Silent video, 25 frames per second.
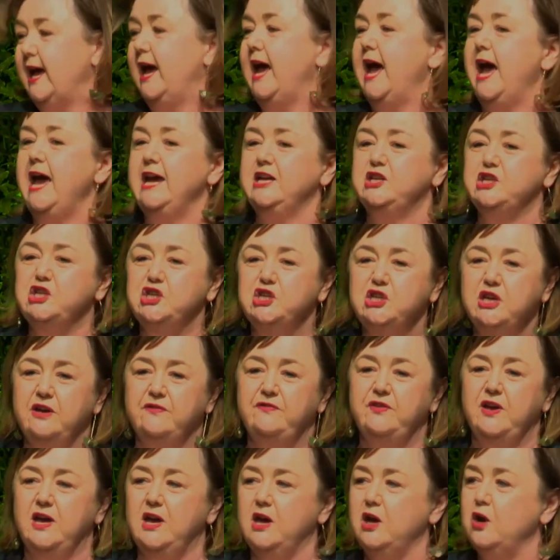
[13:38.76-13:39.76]
a
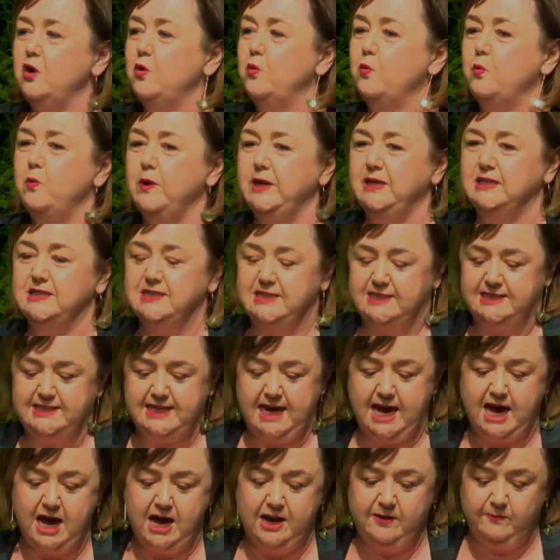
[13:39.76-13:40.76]
shiver went
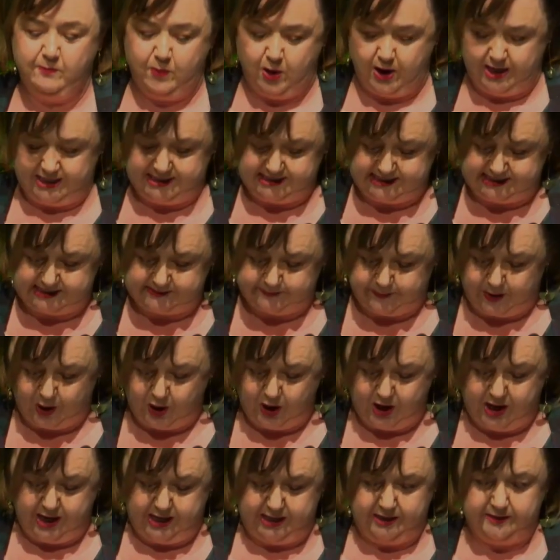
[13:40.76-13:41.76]
down my
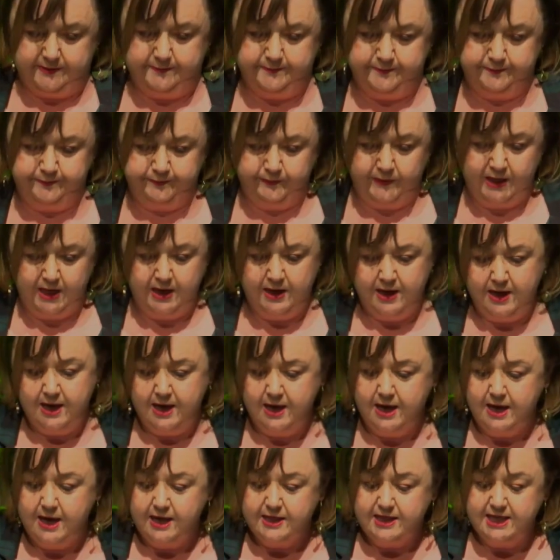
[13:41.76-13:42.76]
spine.
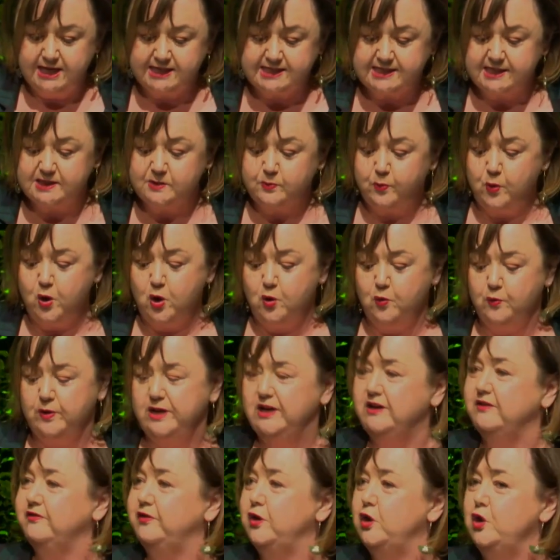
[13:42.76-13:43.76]
This is what we
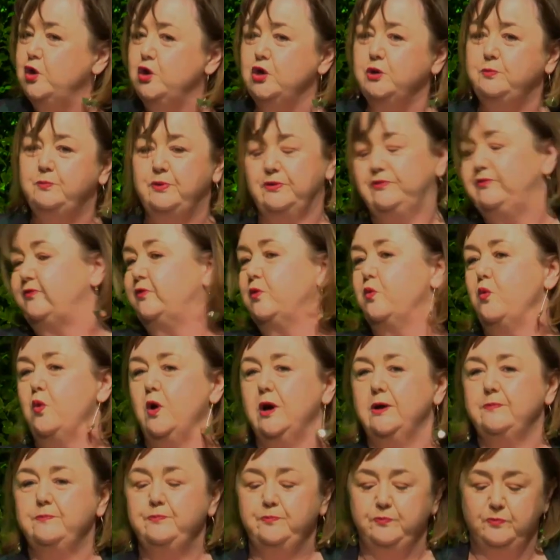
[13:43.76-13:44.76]
have heard
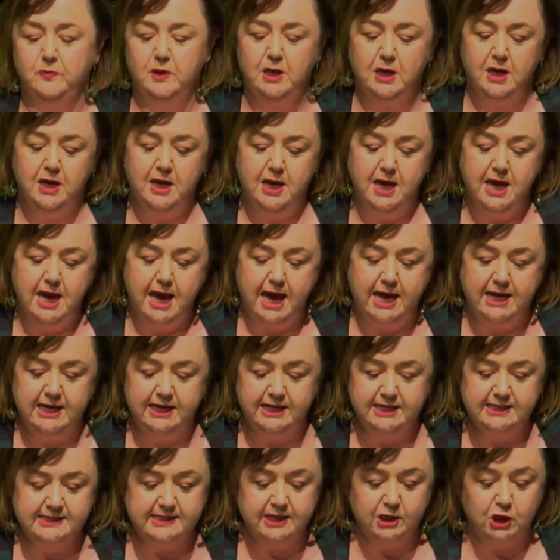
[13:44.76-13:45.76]
before, and
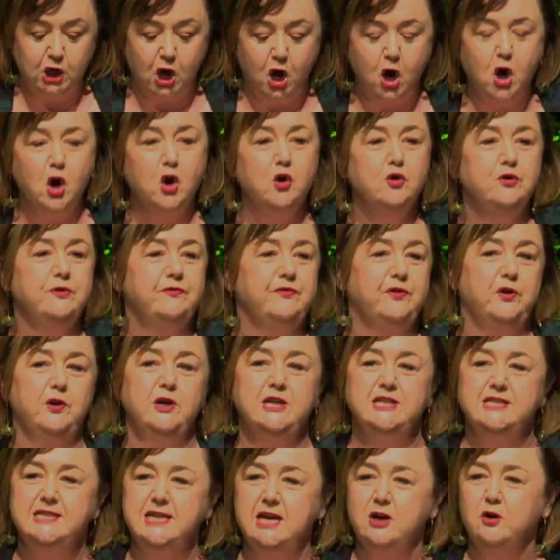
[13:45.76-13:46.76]
it is a code for a
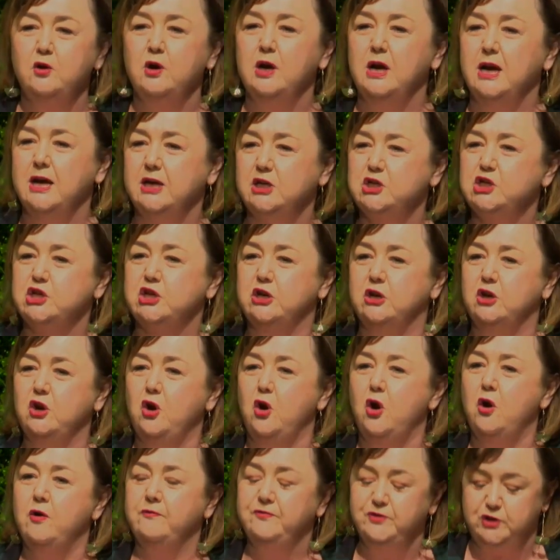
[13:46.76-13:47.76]
dereliction
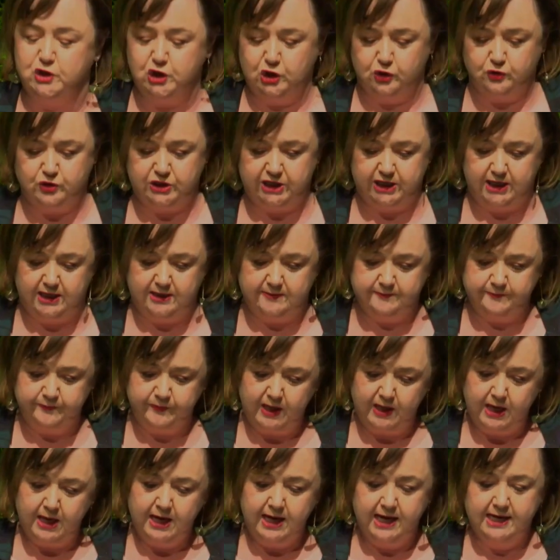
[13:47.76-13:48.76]
of duty.
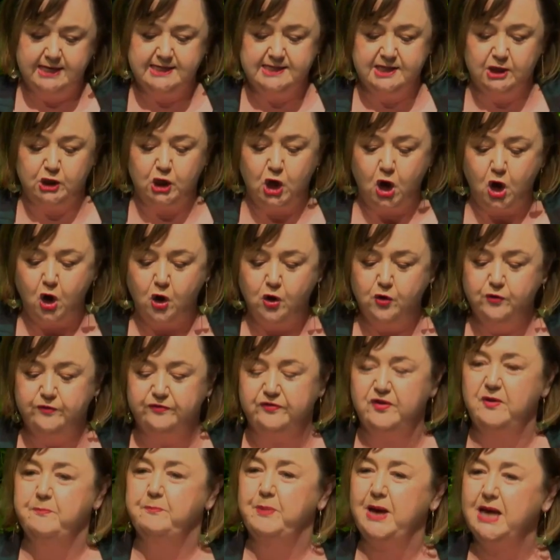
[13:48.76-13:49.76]
It is a code
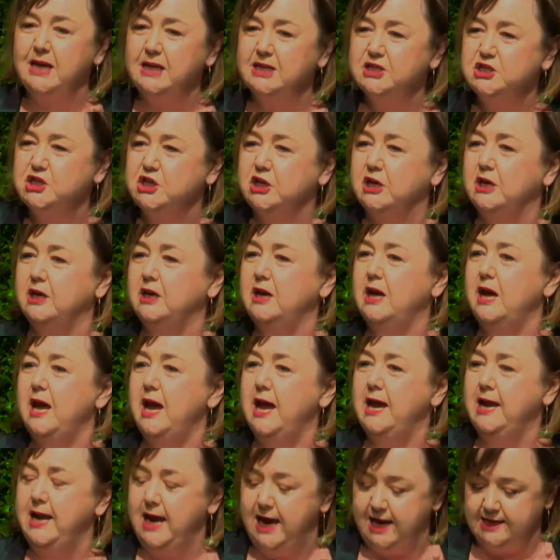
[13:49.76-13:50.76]
for pillaging
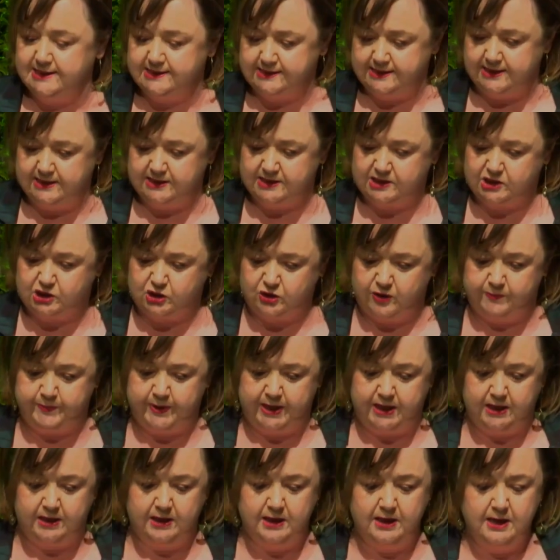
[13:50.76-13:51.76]
and asset
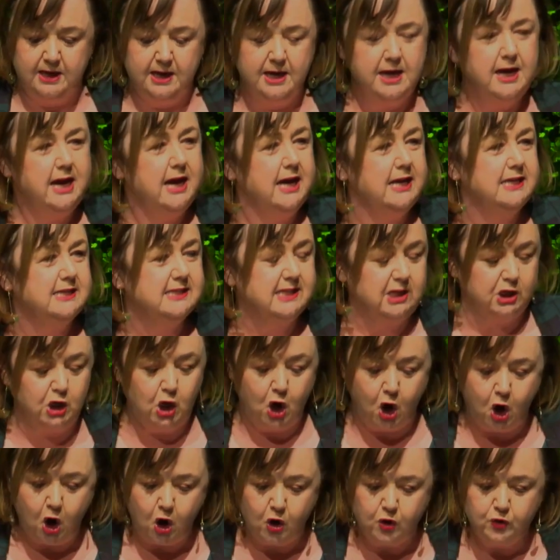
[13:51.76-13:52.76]
stripping. It is a
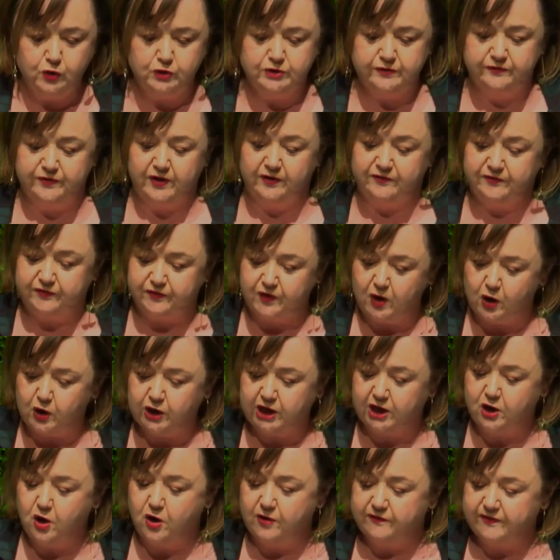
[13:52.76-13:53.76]
code for
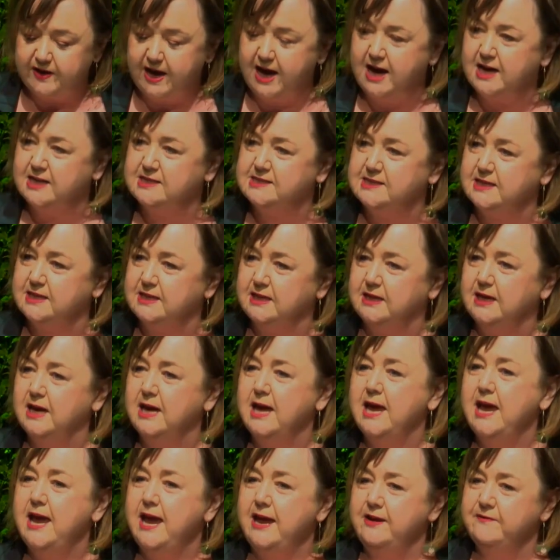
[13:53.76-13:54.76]
flogging off housing
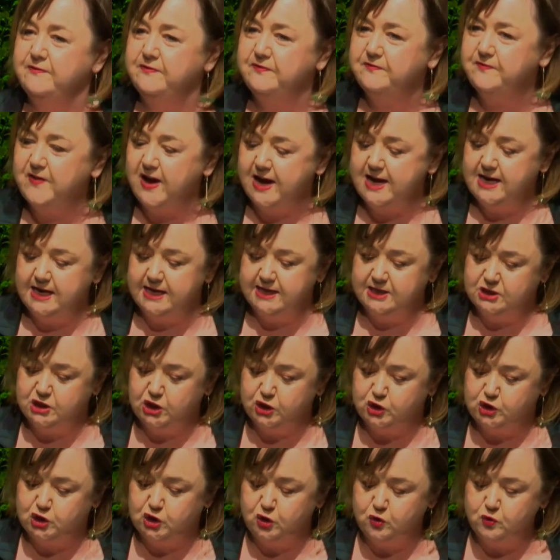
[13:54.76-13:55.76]
and failing
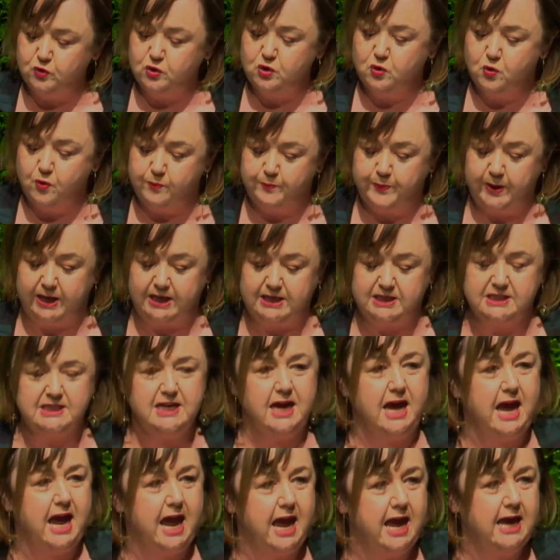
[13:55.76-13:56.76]
to do your bit
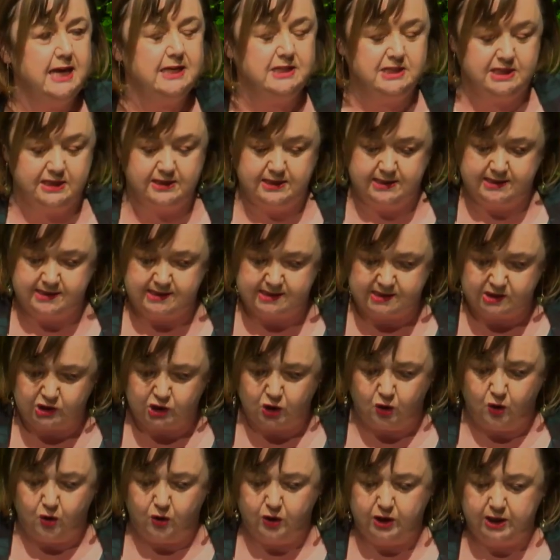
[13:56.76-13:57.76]
to add to the
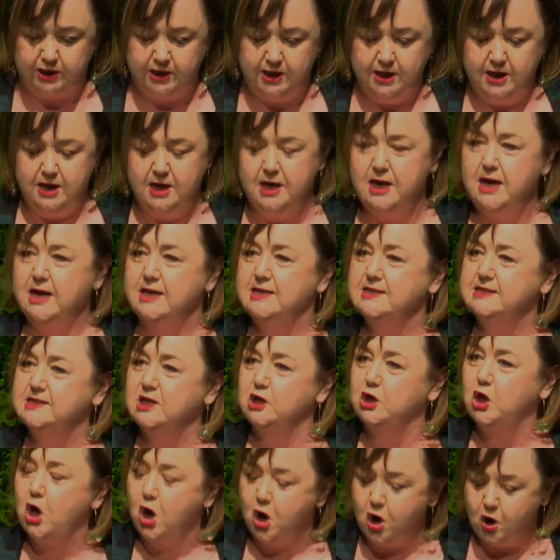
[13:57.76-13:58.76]
stock. It is a
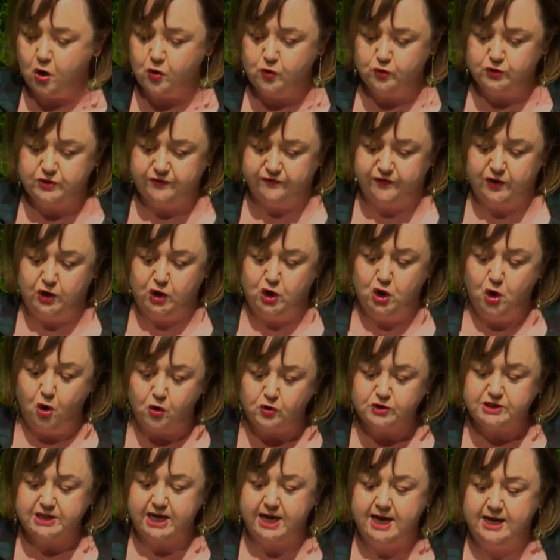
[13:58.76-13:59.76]
code for
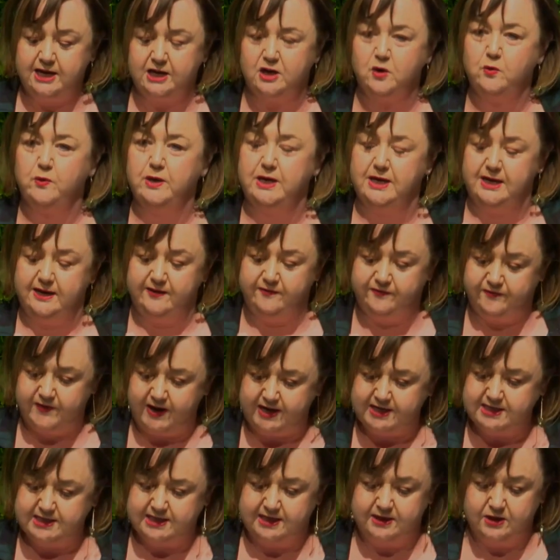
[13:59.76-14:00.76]
not adequately
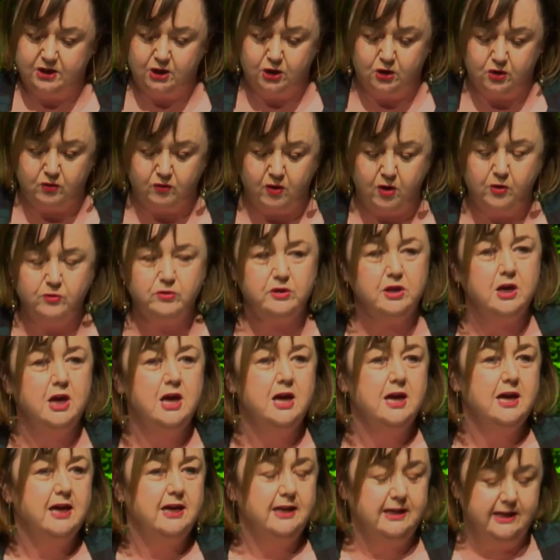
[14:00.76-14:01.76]
funding the growth
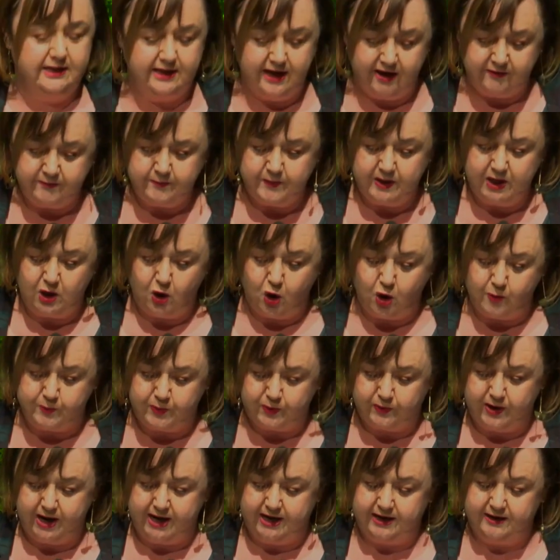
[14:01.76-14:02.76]
in government
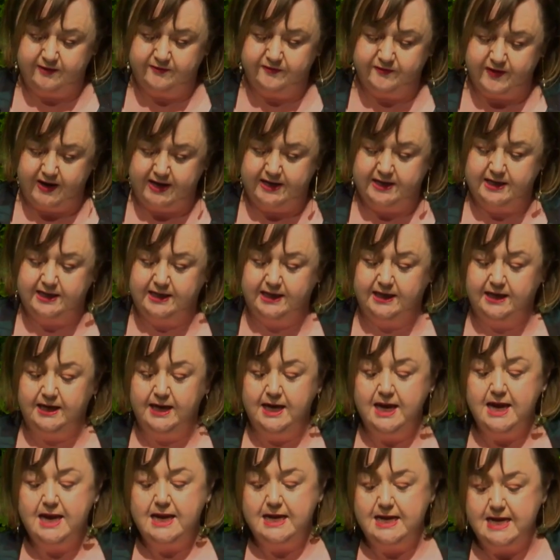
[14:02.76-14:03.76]
operating funding
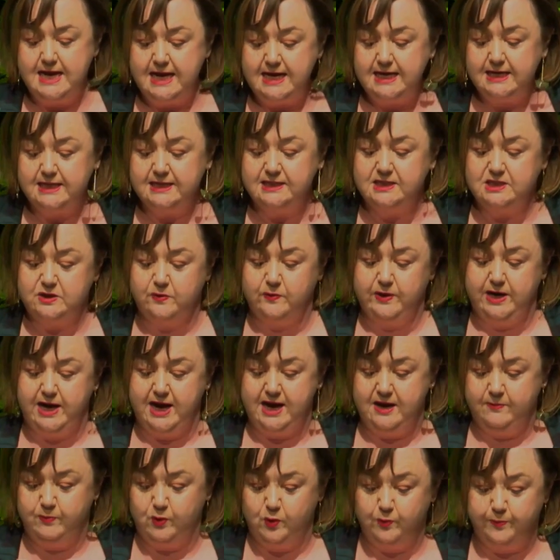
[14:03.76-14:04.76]
needed to enable